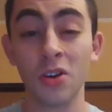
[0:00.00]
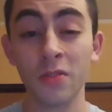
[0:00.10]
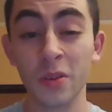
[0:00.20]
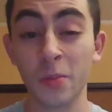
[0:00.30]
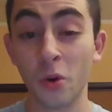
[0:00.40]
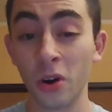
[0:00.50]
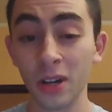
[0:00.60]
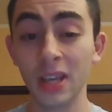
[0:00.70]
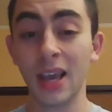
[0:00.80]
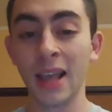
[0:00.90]
over the
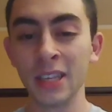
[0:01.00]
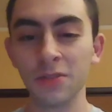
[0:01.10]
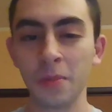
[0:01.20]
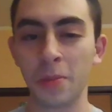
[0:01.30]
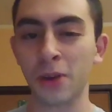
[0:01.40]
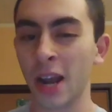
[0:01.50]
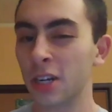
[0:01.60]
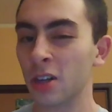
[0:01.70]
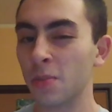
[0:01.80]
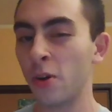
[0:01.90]
board, at least from a
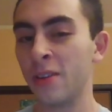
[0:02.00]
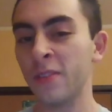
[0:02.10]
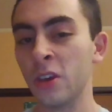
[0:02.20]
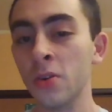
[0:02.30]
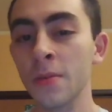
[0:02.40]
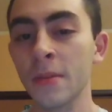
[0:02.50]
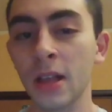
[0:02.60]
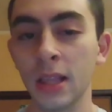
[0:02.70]
practical point of view.